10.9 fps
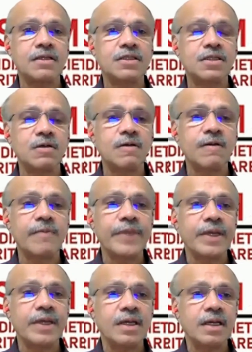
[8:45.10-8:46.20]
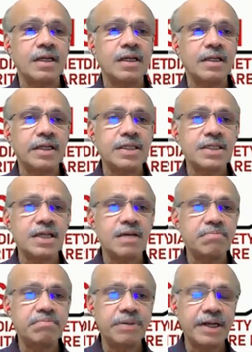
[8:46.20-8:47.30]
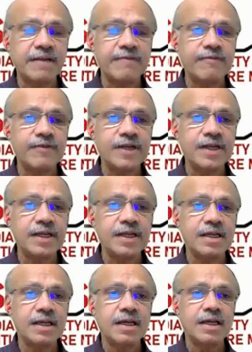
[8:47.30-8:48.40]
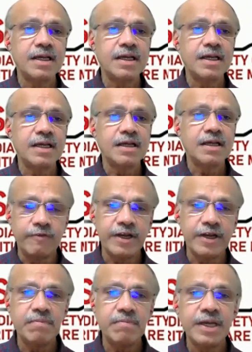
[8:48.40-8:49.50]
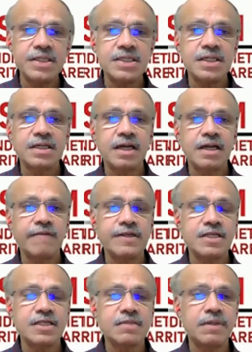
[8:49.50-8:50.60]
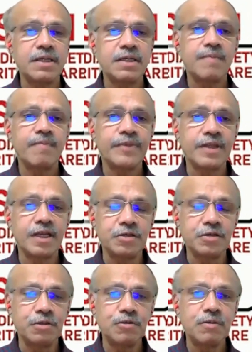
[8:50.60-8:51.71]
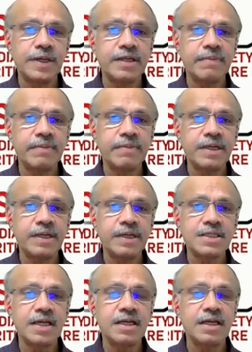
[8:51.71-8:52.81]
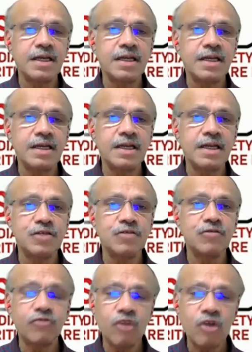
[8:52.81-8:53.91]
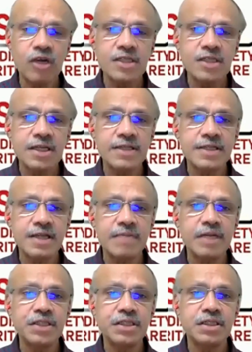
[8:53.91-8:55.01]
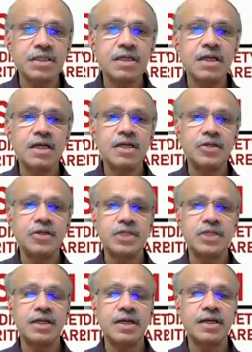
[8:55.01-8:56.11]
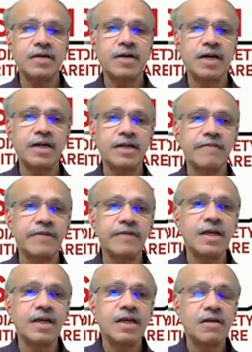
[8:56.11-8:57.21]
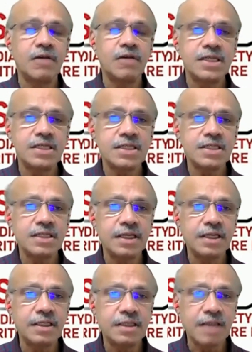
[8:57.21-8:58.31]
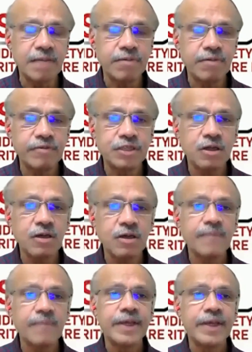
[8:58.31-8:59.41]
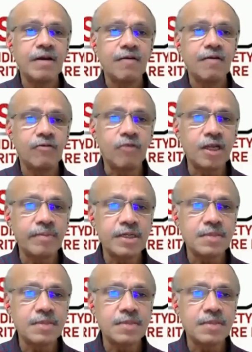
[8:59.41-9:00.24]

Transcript: So these are briefly the very basic kind of assessment that you do by the bedside in the ICU, focused examination using echocardiography to assess the type of shock, volume